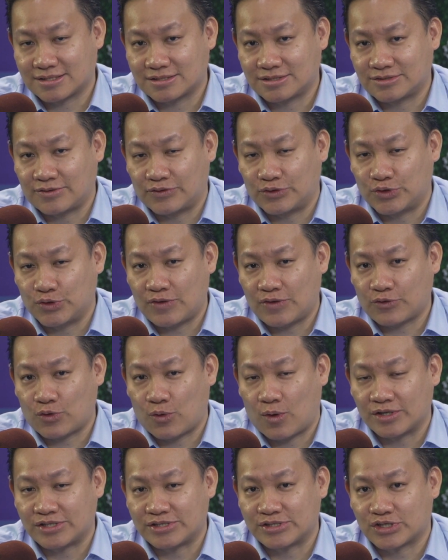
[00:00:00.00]
So if you do have
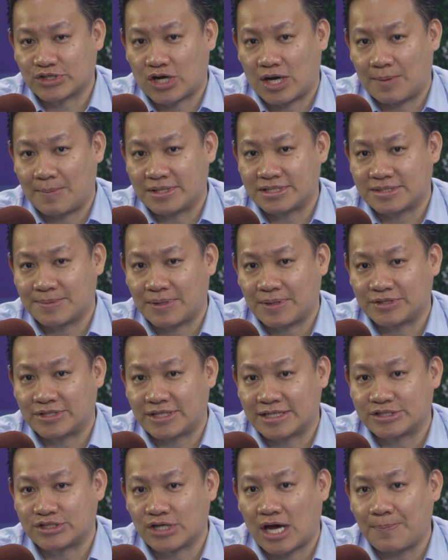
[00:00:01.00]
questions or comments about
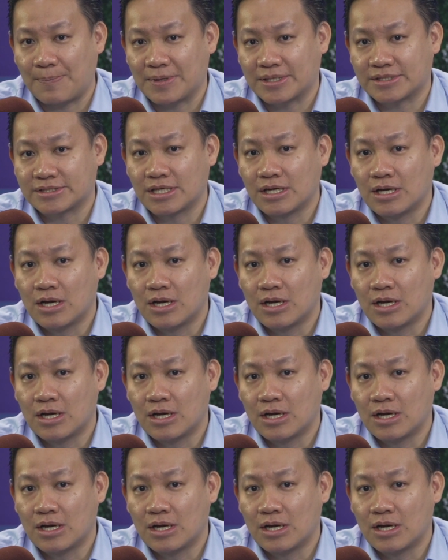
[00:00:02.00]
today's topics